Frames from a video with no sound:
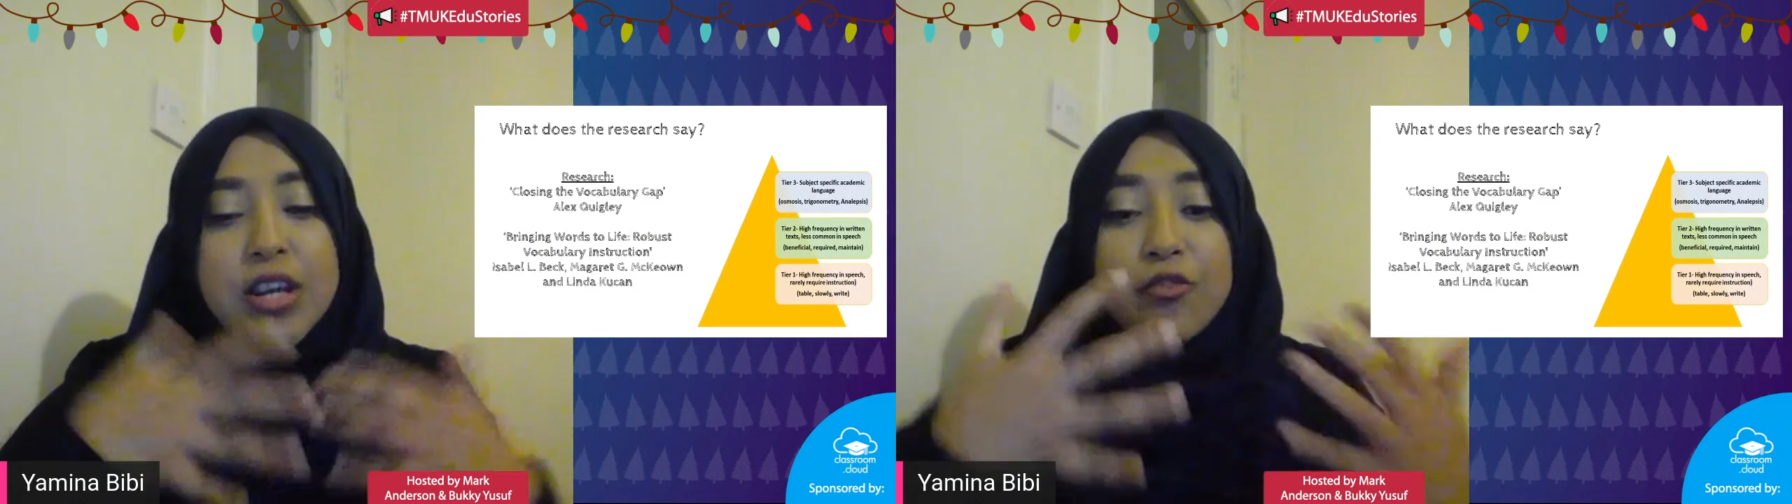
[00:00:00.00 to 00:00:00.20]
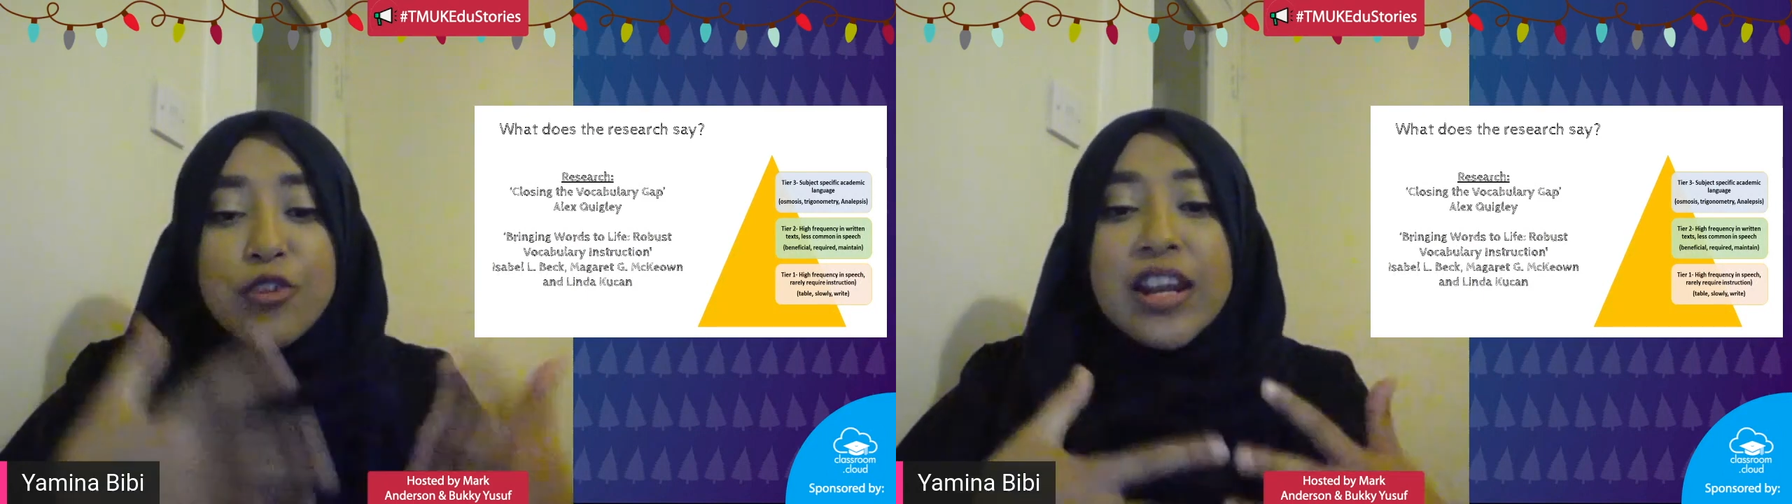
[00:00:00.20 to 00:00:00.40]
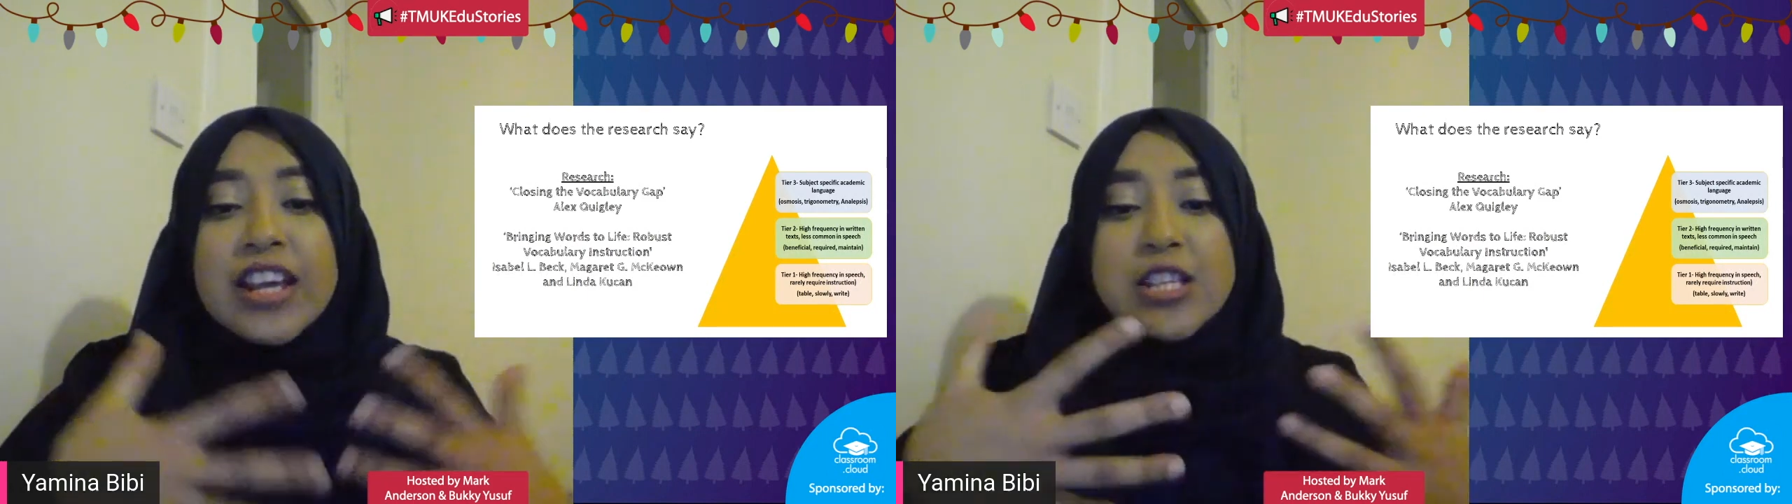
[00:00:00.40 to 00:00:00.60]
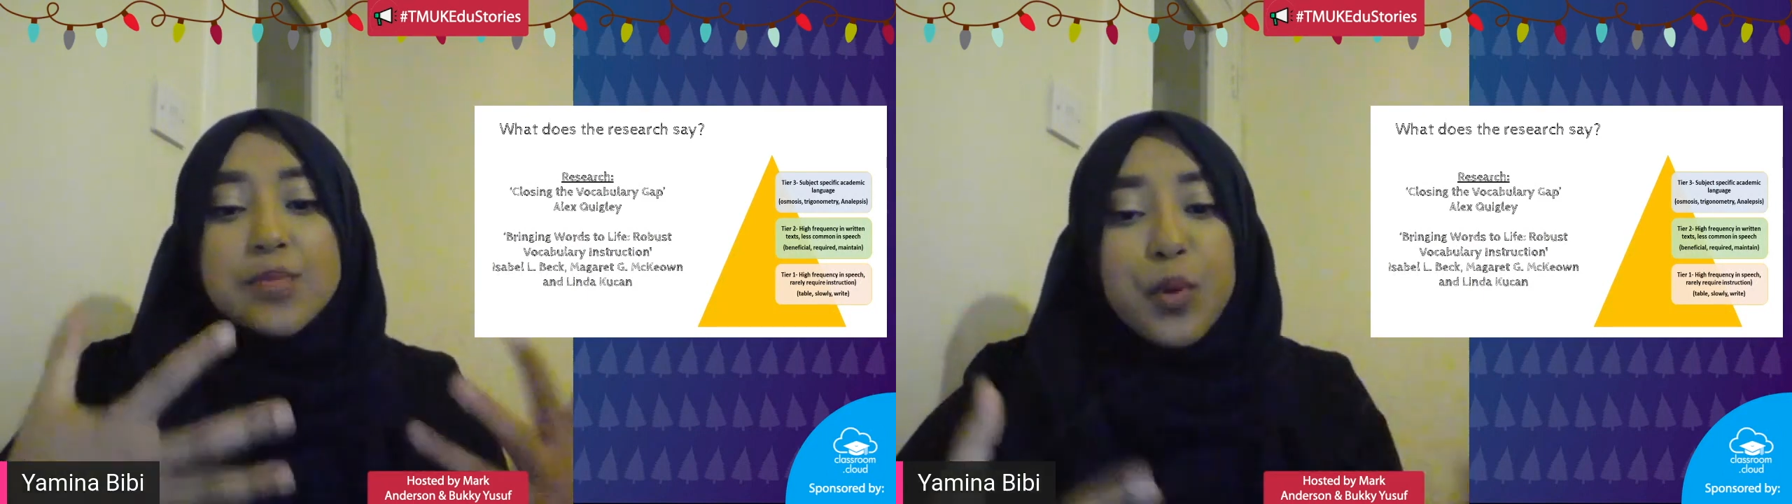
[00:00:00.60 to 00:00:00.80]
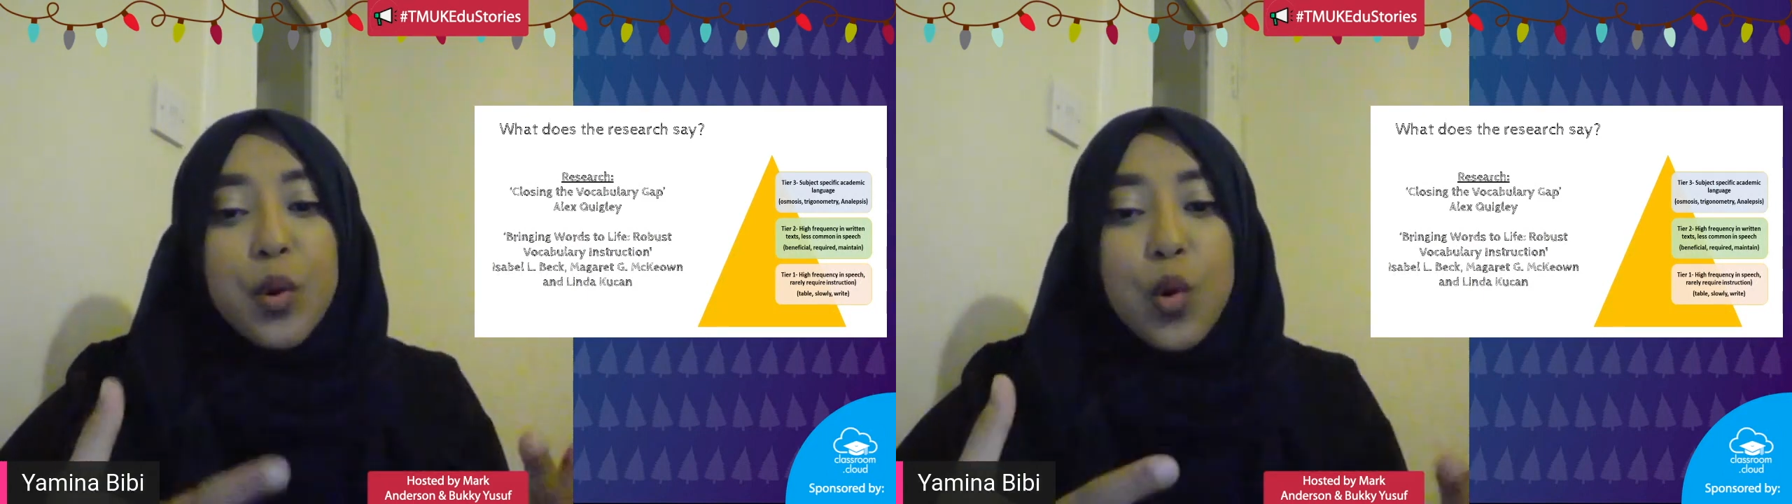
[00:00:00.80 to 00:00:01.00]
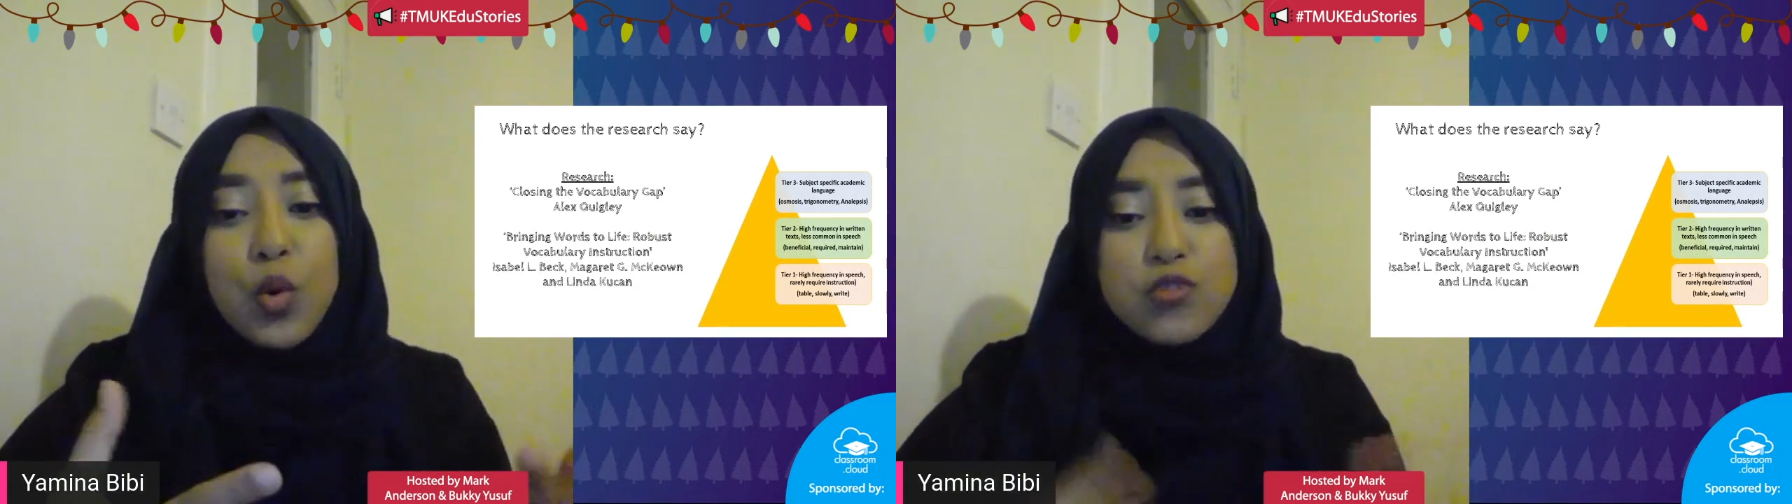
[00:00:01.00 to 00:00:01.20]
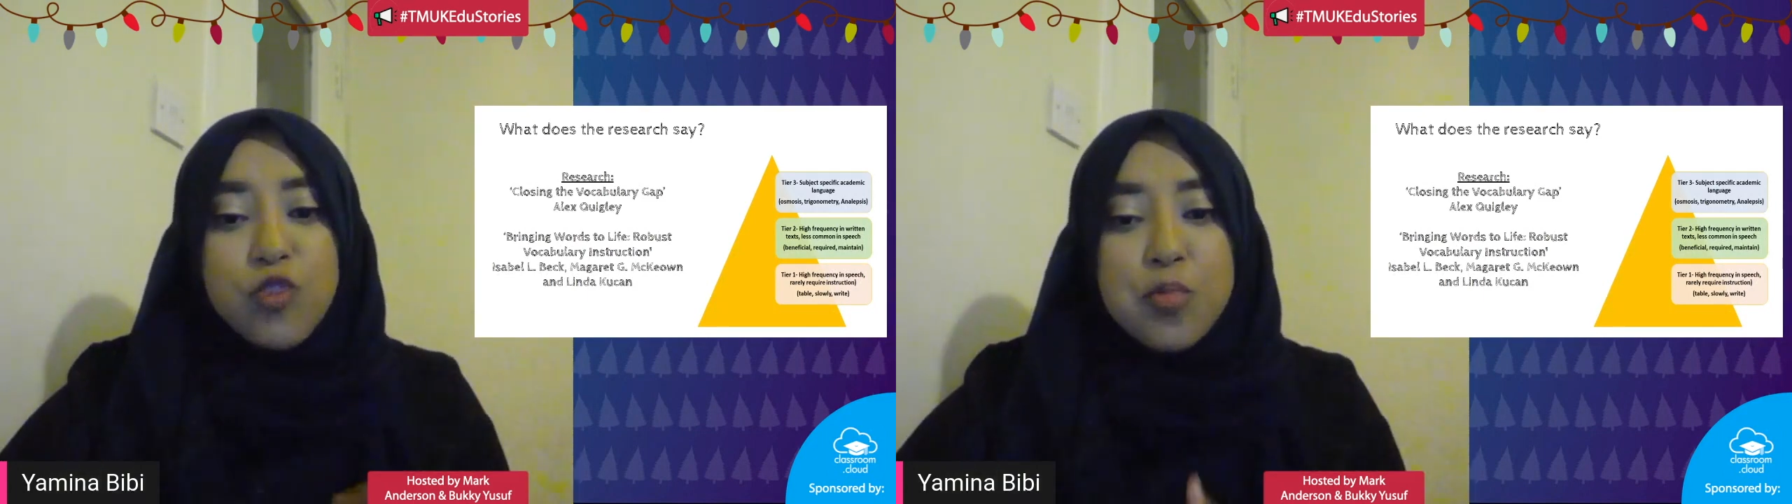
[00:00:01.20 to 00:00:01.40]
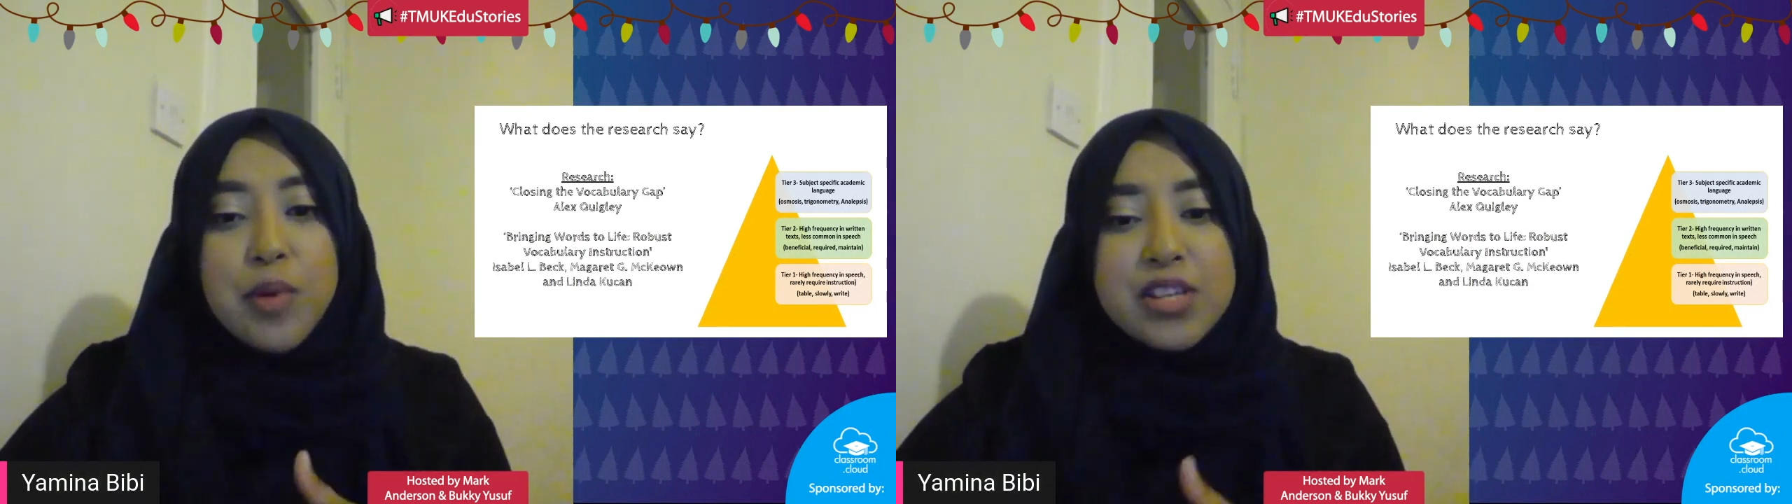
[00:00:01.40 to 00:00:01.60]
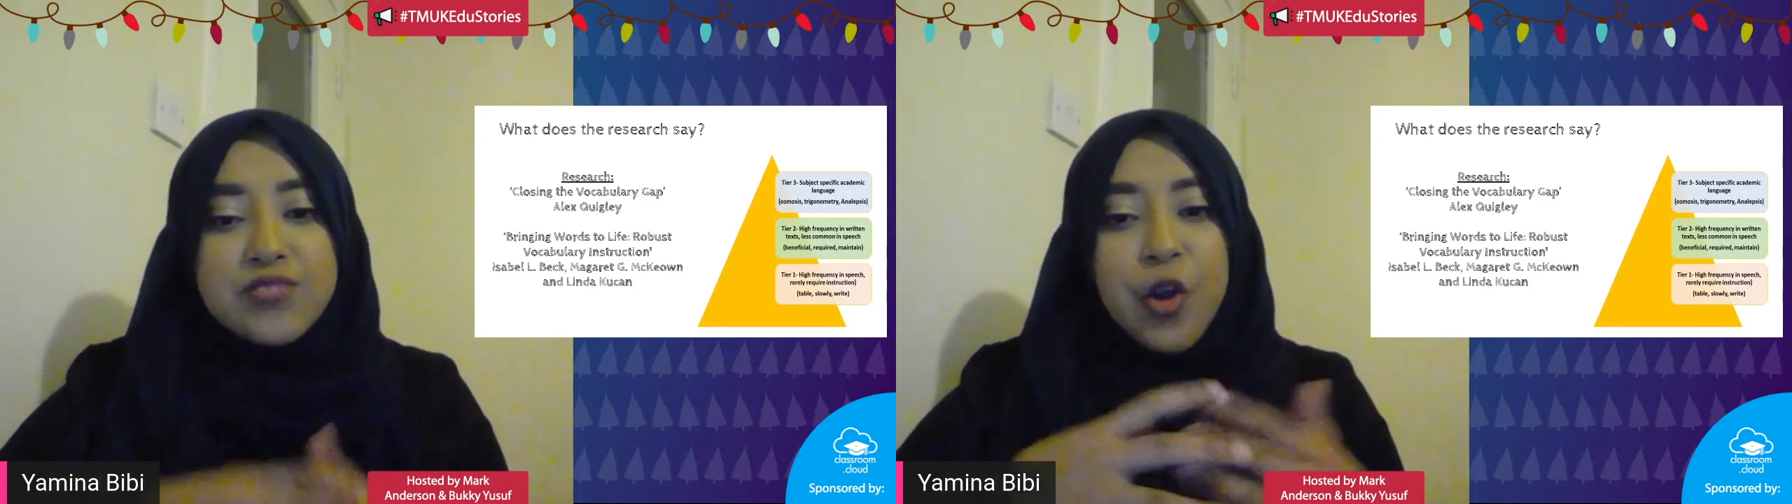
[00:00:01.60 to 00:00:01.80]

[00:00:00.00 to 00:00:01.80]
really explores robust